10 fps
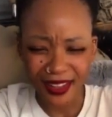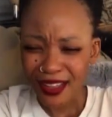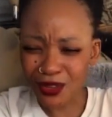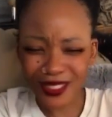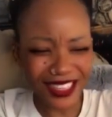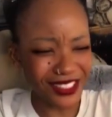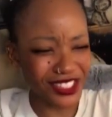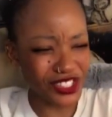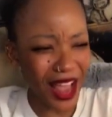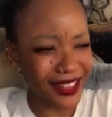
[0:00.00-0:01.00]
You're such a
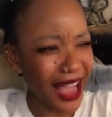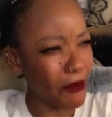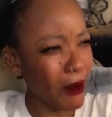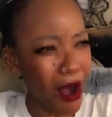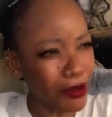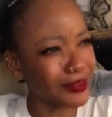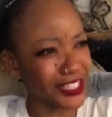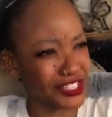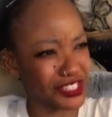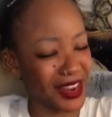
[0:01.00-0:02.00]
child. How old is
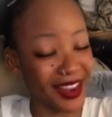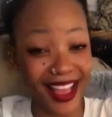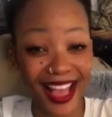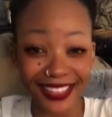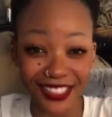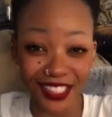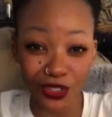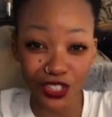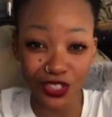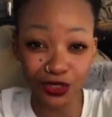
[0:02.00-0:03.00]
she? And she
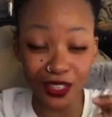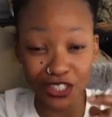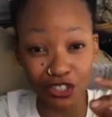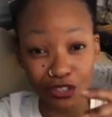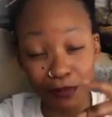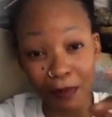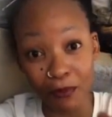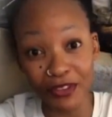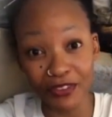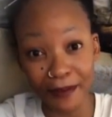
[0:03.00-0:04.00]
still she looks she looks at my
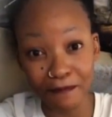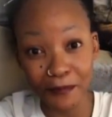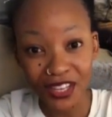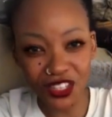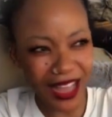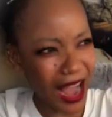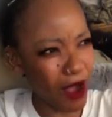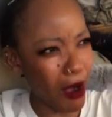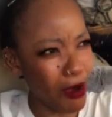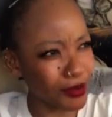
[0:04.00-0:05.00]
boyfriend. She's like,
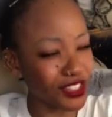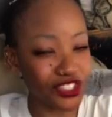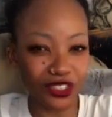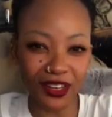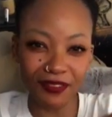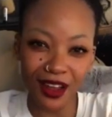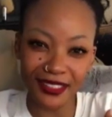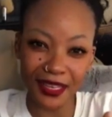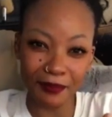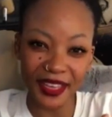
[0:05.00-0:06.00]
how old is she? Not even
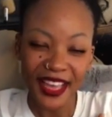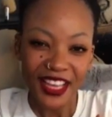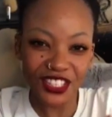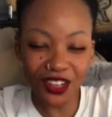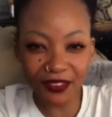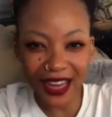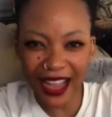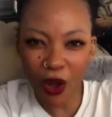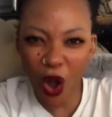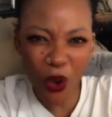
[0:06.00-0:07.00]
asking me. She's not even like,
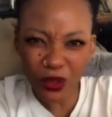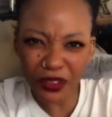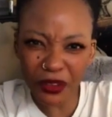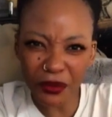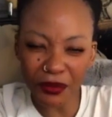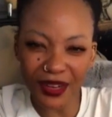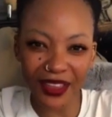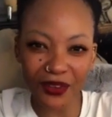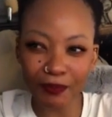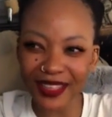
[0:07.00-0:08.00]
how old are you? Like,
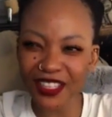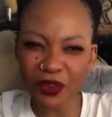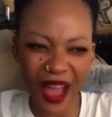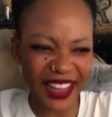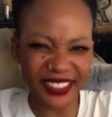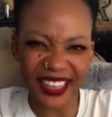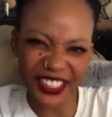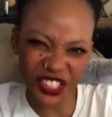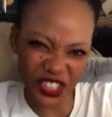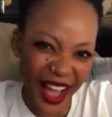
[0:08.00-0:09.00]
you're basically you're acting like a
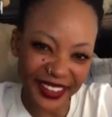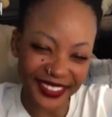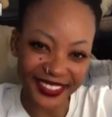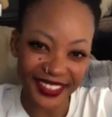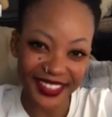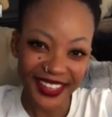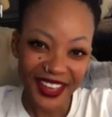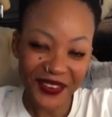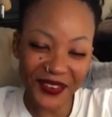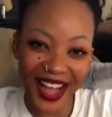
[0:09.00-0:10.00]
child,
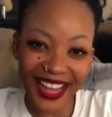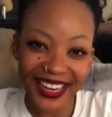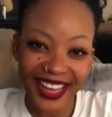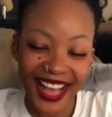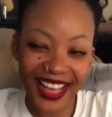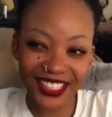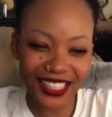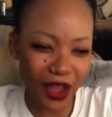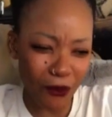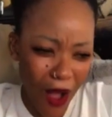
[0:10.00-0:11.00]
right? And she's
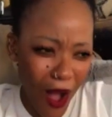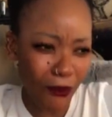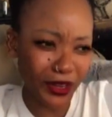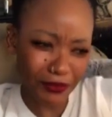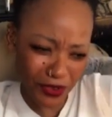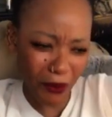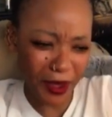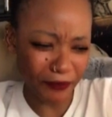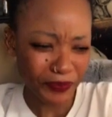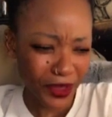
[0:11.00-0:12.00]
like, wow, what are you
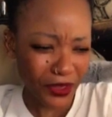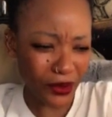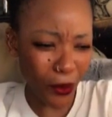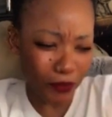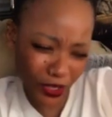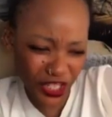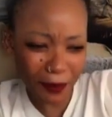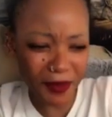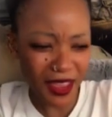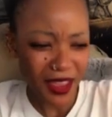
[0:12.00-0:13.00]
doing? You're pushing me.